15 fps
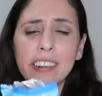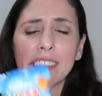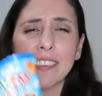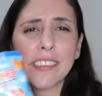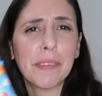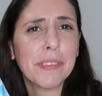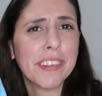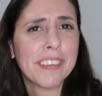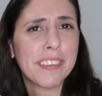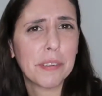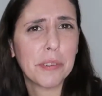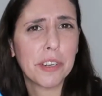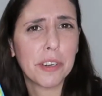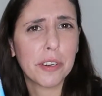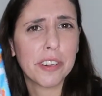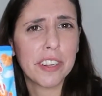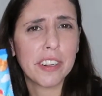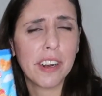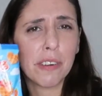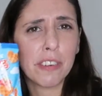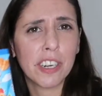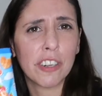there's something similar in
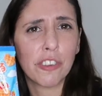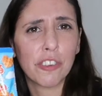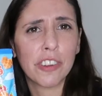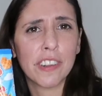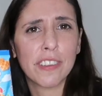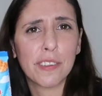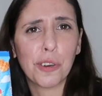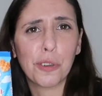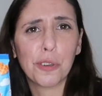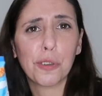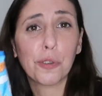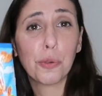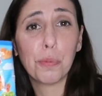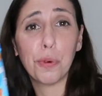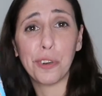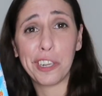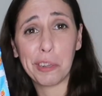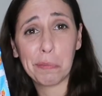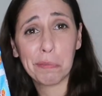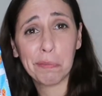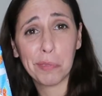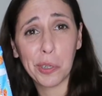our country. It's called
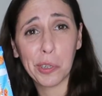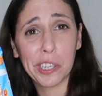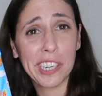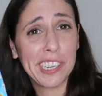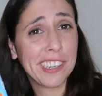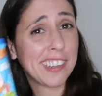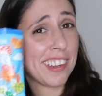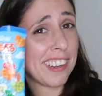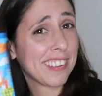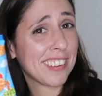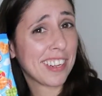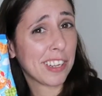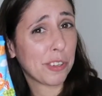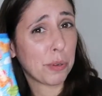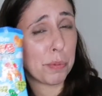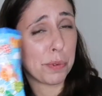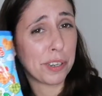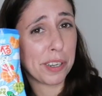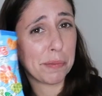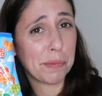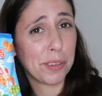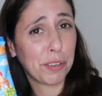dubonim. Okay, it tastes like
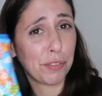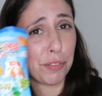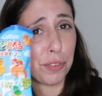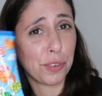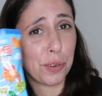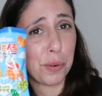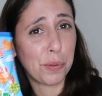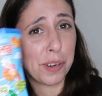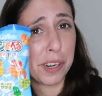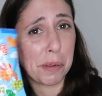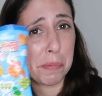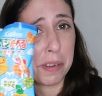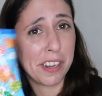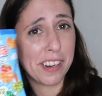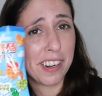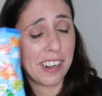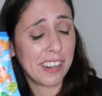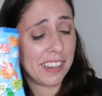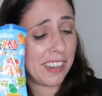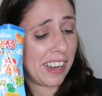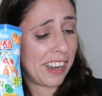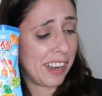dubonim, if you know what I mean,
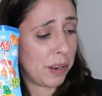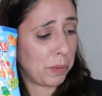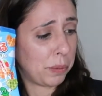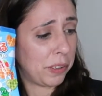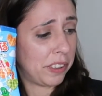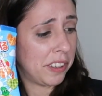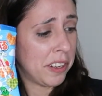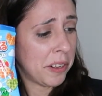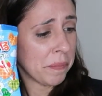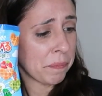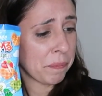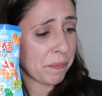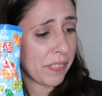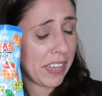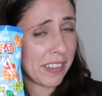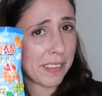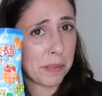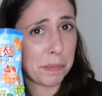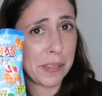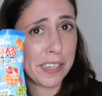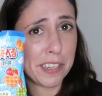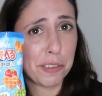and I will
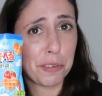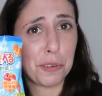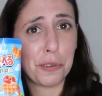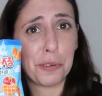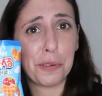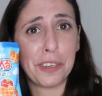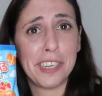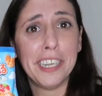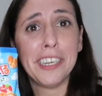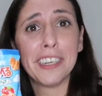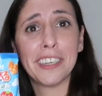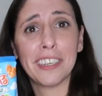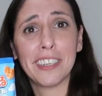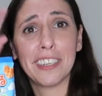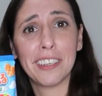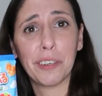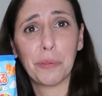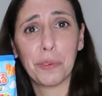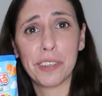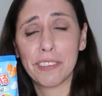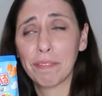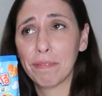explain it to you
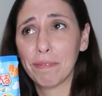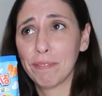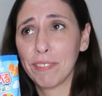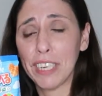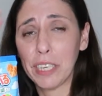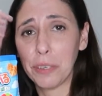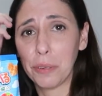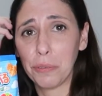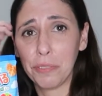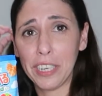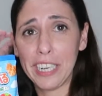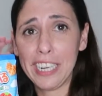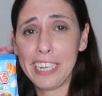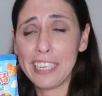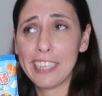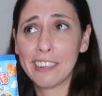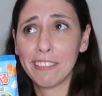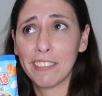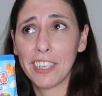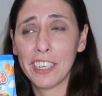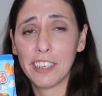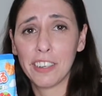with, I don't know, a
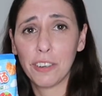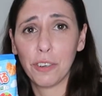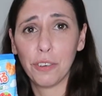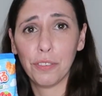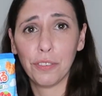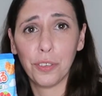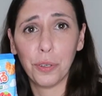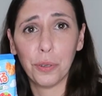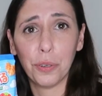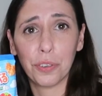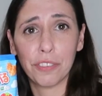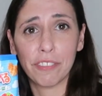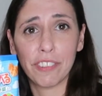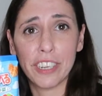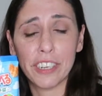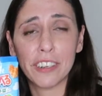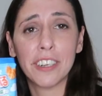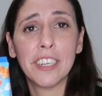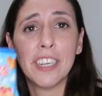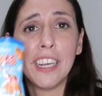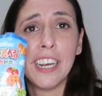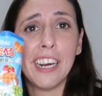heading here or there.
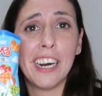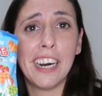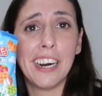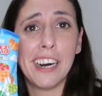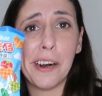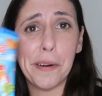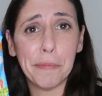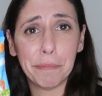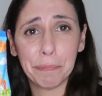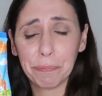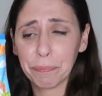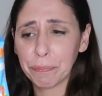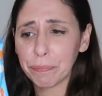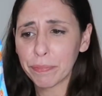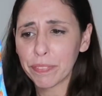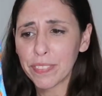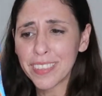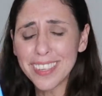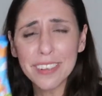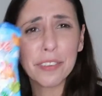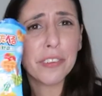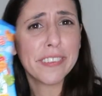
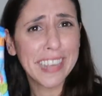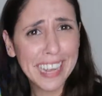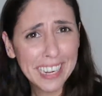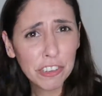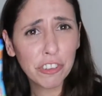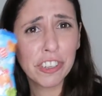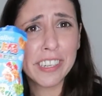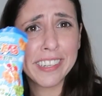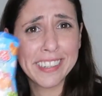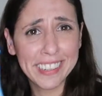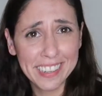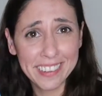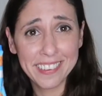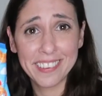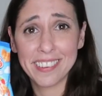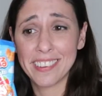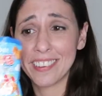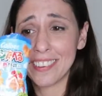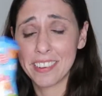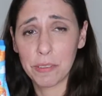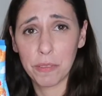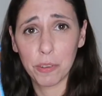So it actually tastes
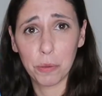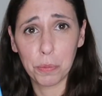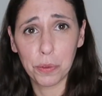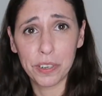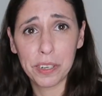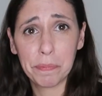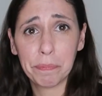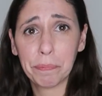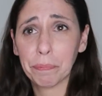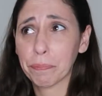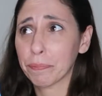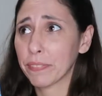the same as dubonim,